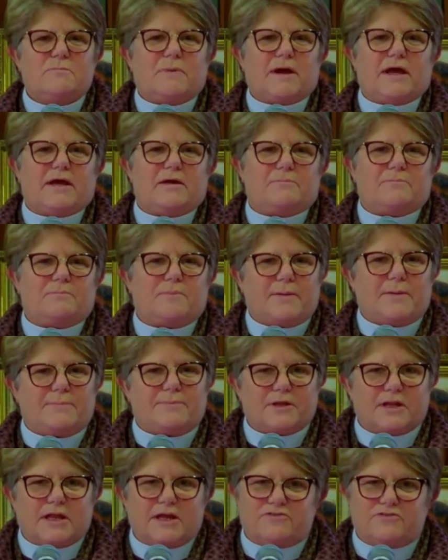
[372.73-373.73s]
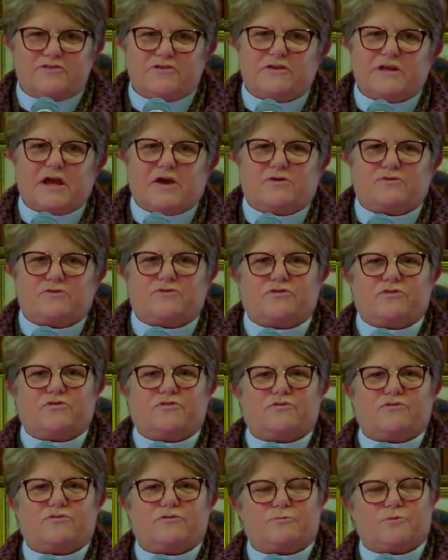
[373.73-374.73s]
by population
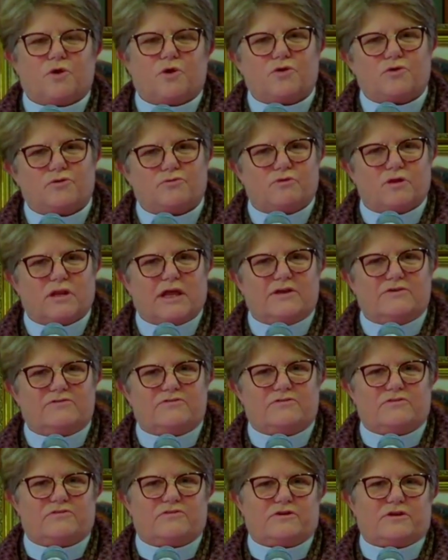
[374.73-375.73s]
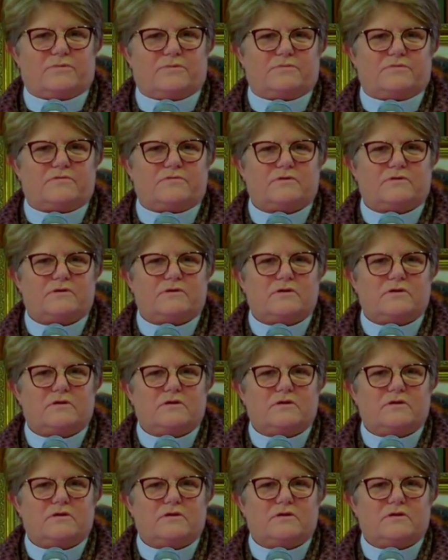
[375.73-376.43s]
downturns or broken relationships.